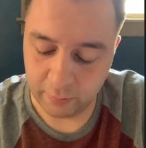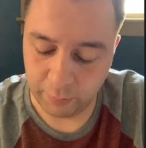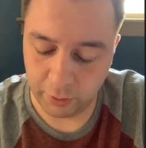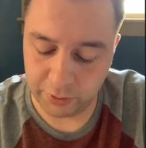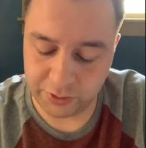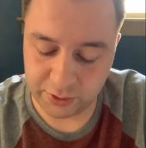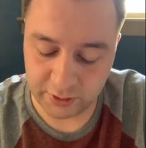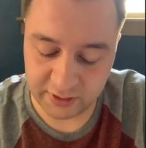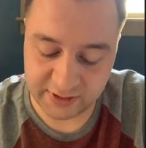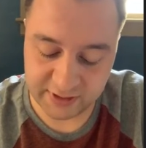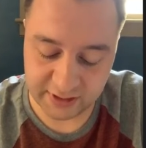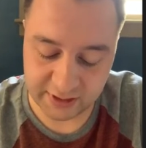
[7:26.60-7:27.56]
Both stood
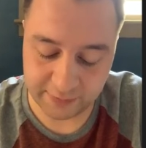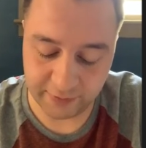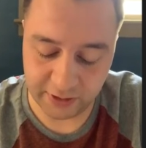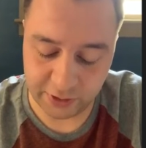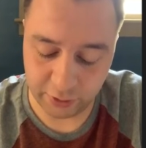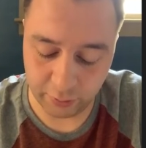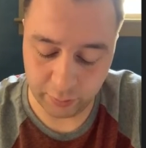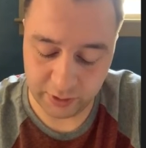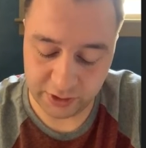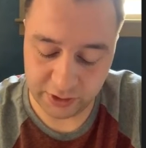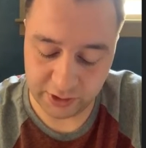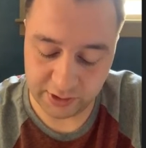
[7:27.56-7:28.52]
at 6 feet 2
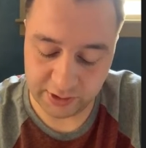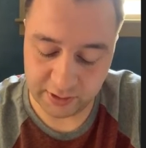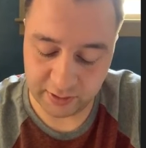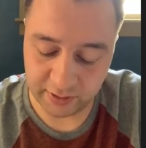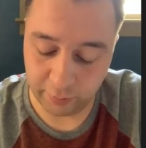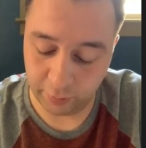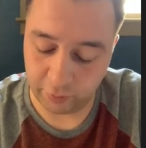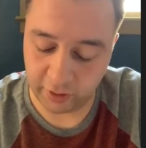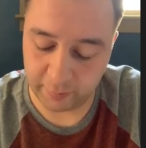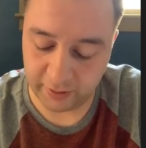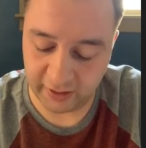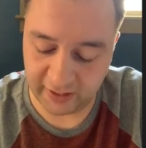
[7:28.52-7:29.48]
inches. They were
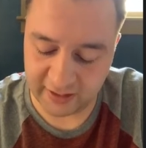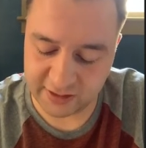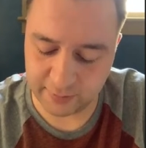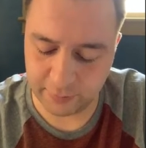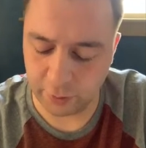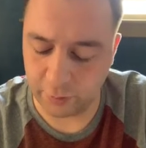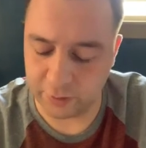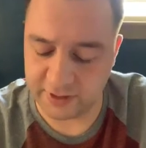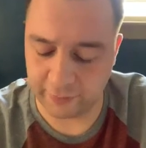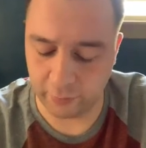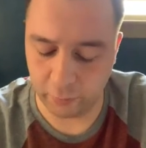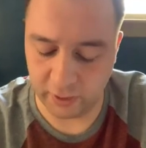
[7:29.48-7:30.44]
incredibly handsome, though in
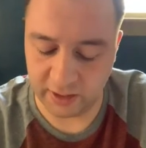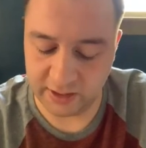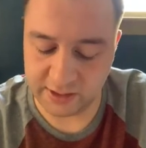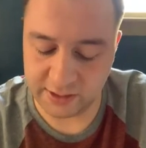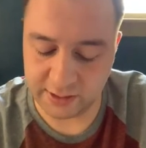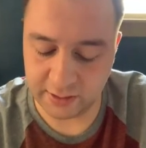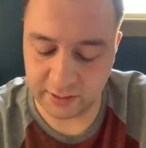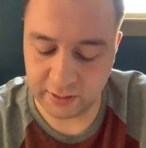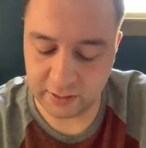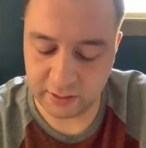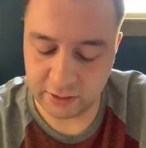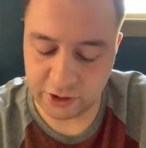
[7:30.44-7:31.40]
different ways.
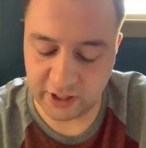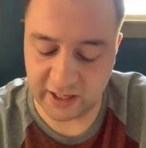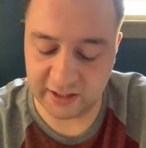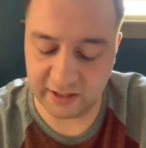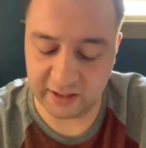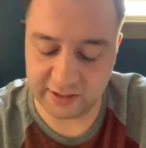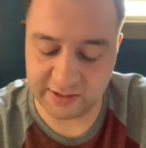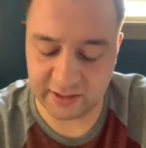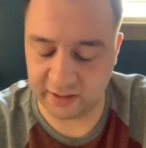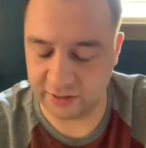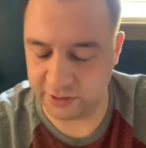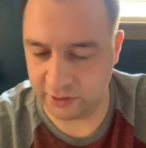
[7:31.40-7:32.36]
Johnny, a
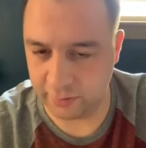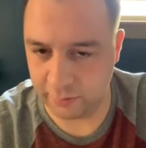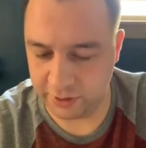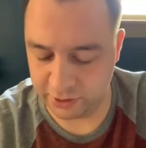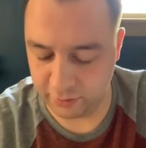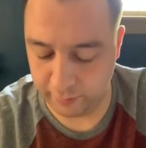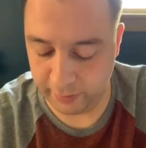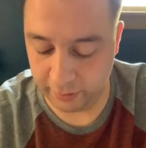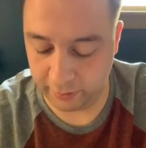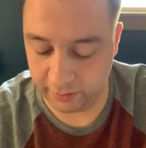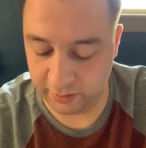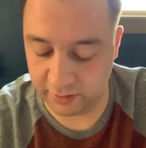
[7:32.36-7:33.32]
second-generation
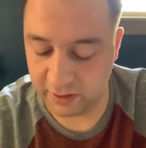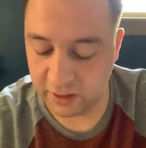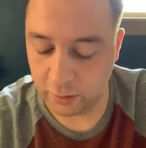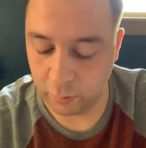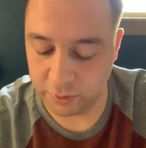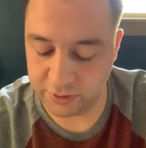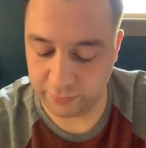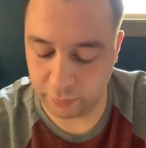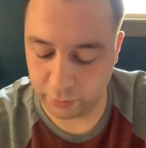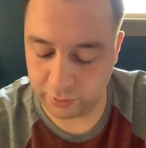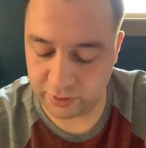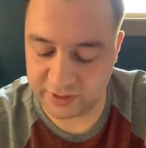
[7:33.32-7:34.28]
American, was of
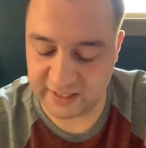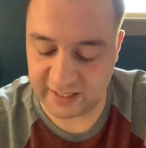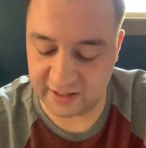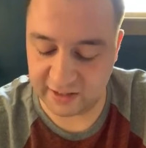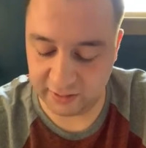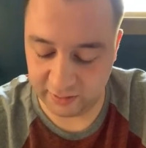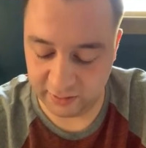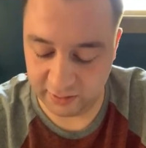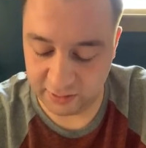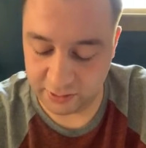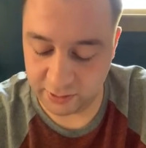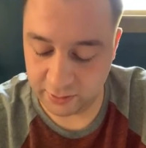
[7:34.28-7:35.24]
Northern Italian
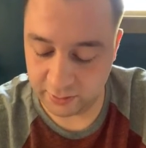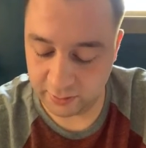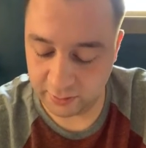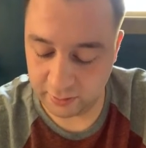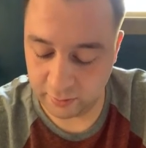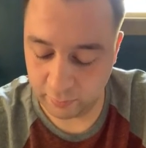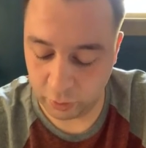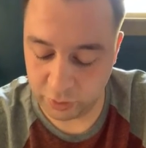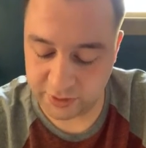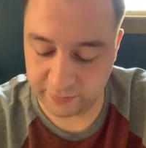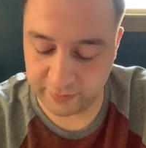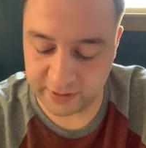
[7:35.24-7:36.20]
lineage.
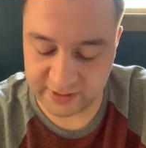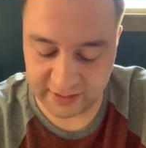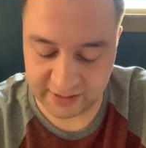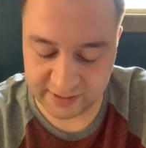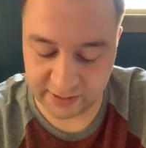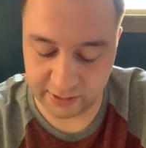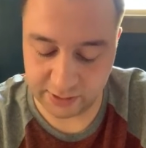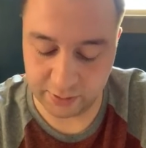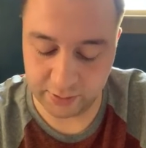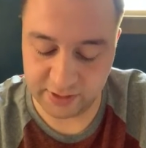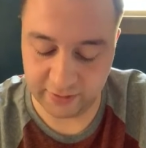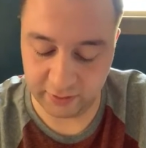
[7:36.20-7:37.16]
Most of his
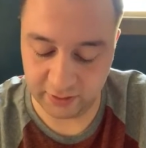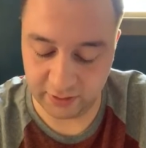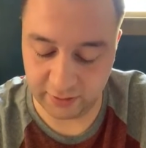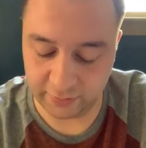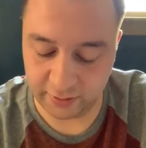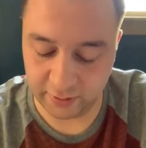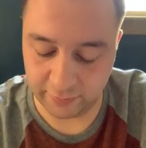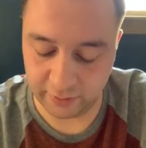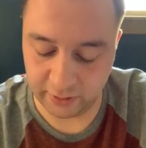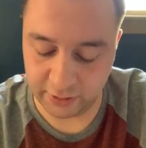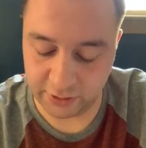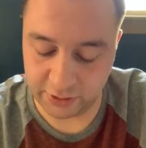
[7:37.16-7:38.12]
ancestors having lived in a
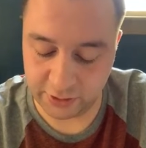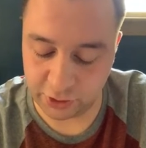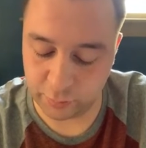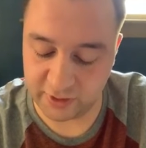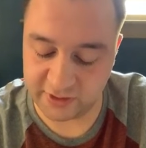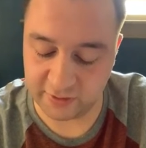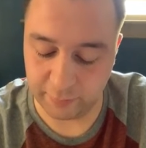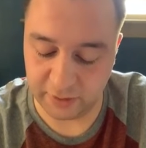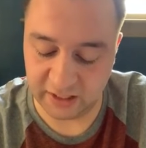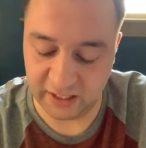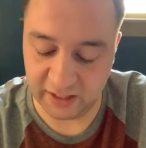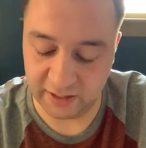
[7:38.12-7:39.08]
village just west of
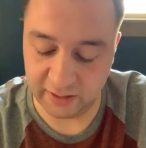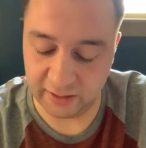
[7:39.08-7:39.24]
Milan.